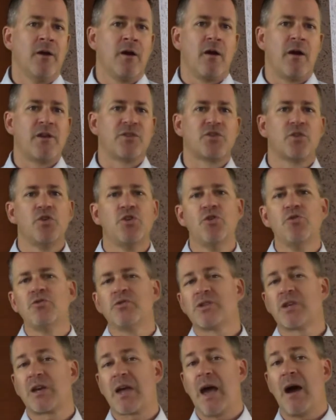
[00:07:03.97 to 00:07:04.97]
All right, so
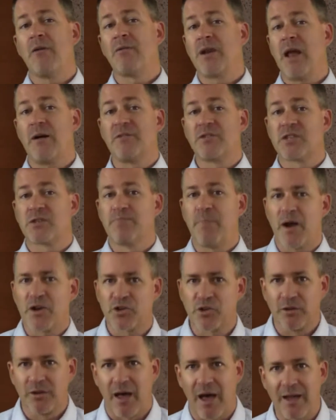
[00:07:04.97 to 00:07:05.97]
use the countdown
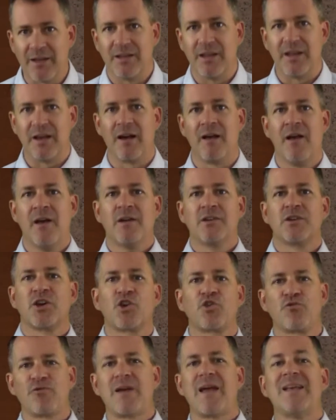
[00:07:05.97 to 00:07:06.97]
special idea to
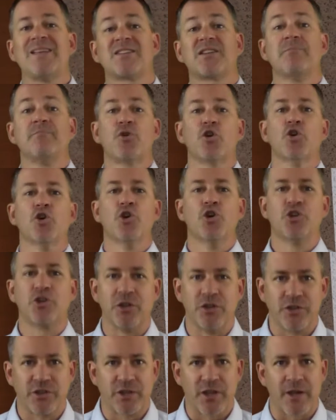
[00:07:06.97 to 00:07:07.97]
create some
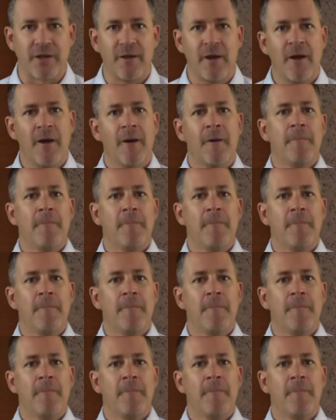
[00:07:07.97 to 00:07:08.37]
urgency.